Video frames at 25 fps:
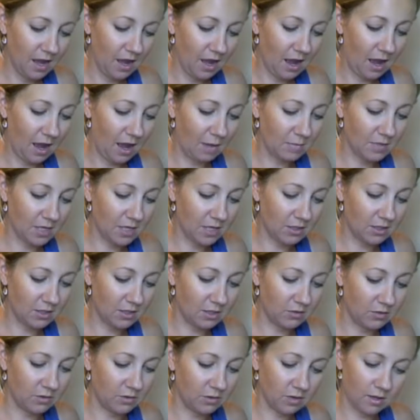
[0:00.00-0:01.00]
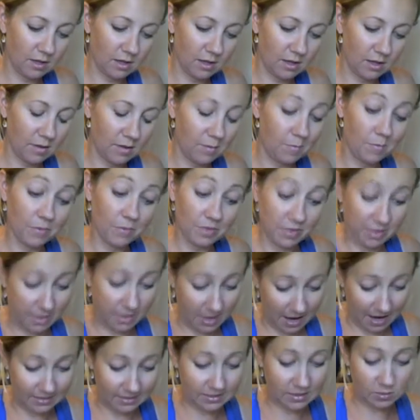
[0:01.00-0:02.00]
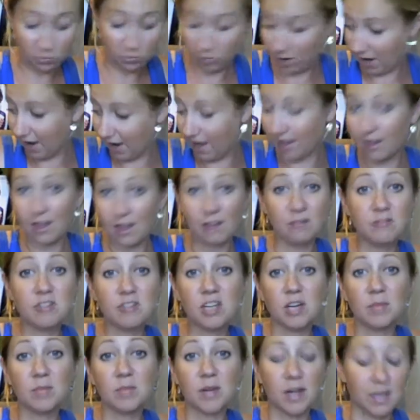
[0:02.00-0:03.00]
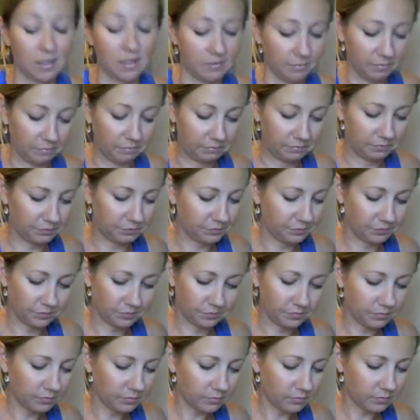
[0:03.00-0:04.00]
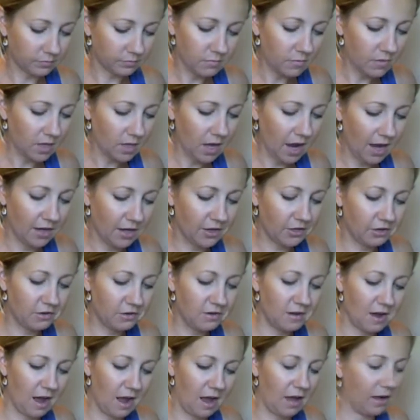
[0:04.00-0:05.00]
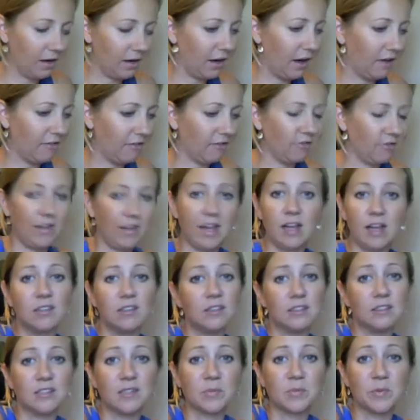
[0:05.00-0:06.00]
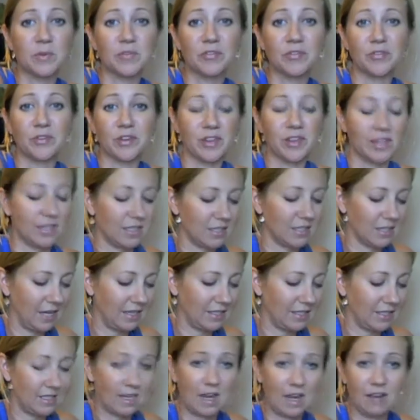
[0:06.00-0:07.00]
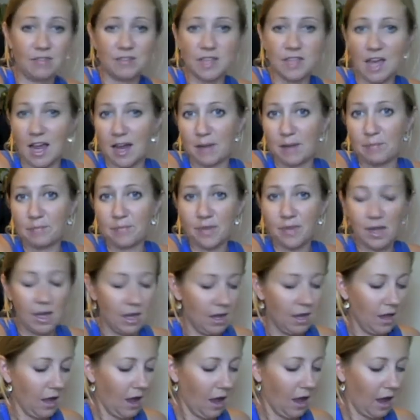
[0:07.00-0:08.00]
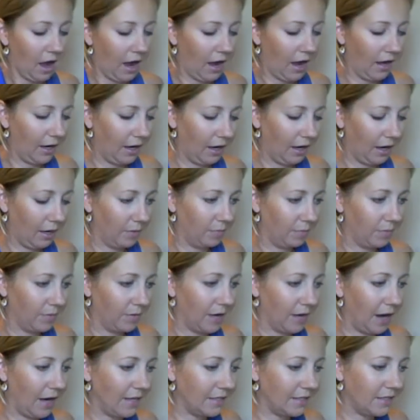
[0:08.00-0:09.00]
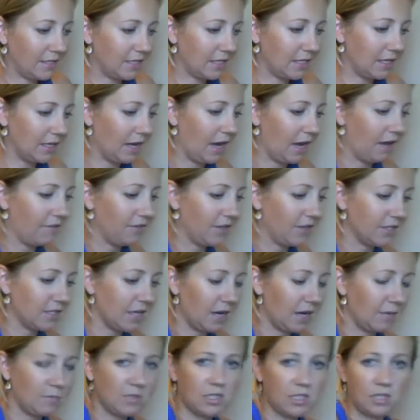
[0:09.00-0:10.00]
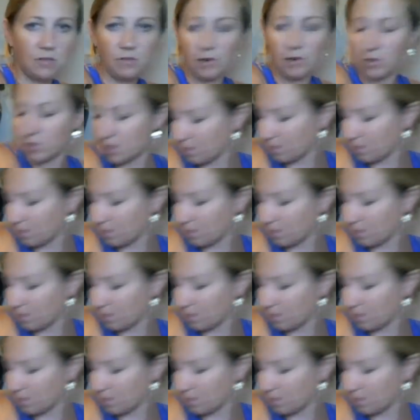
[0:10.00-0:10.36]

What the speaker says: I'm telling you, that's why I love Jamberry. I could not have nails before this. I didn't have time. I didn't have the time to devote to